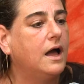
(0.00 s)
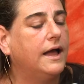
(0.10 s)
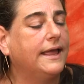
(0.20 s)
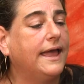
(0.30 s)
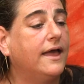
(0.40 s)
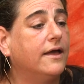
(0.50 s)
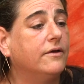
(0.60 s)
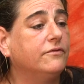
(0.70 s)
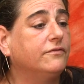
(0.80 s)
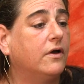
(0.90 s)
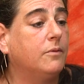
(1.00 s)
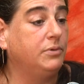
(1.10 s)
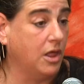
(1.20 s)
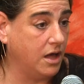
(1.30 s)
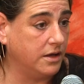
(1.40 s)
Uh... I have a
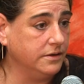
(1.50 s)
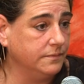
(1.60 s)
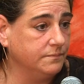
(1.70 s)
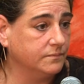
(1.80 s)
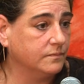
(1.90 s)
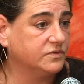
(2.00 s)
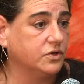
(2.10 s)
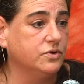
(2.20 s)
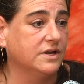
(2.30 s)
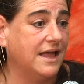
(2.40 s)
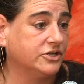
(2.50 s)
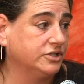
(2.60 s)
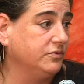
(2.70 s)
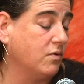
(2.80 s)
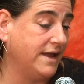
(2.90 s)
blog, mm-hmm. so you can
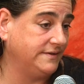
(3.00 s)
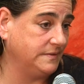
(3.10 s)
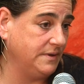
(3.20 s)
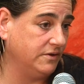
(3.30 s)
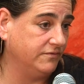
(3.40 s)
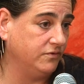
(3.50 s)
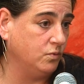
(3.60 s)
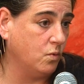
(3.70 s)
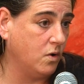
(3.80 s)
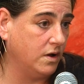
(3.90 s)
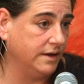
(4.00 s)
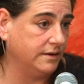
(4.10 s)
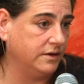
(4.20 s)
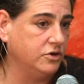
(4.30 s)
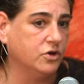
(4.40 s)
actually write to me if you want,
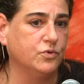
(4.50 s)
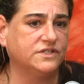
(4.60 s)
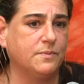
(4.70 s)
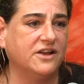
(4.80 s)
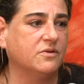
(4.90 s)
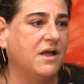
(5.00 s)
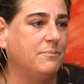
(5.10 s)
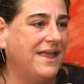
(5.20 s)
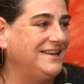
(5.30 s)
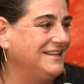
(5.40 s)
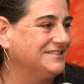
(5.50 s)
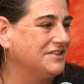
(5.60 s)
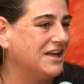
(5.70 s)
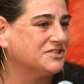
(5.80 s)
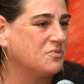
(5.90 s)
and you can respond to my paintings,
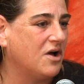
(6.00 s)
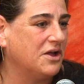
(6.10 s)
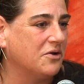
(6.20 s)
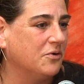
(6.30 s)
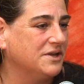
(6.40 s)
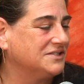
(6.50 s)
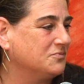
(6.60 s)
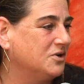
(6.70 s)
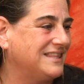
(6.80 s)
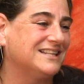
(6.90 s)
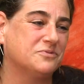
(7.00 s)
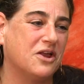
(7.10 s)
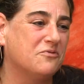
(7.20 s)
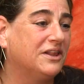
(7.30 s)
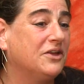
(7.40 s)
and that's why I always what that's what
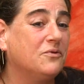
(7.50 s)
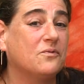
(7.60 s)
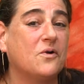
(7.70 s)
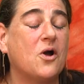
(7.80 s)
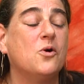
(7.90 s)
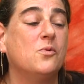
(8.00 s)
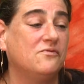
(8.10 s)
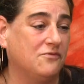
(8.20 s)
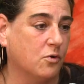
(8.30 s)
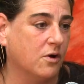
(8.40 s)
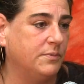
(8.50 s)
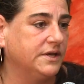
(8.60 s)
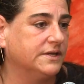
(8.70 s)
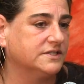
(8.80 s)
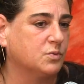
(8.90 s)
I really hope for
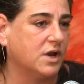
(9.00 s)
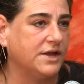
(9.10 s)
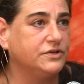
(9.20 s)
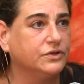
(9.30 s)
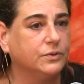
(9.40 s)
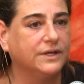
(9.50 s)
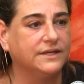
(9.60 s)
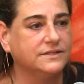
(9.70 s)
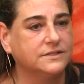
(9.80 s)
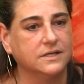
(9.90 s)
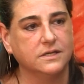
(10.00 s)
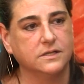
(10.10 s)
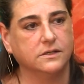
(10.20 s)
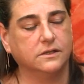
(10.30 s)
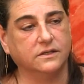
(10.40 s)
because what I do is,
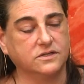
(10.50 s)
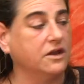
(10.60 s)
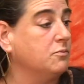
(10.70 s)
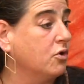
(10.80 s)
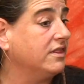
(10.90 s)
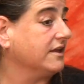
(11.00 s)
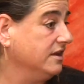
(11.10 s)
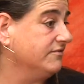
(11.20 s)
it's kind of more like an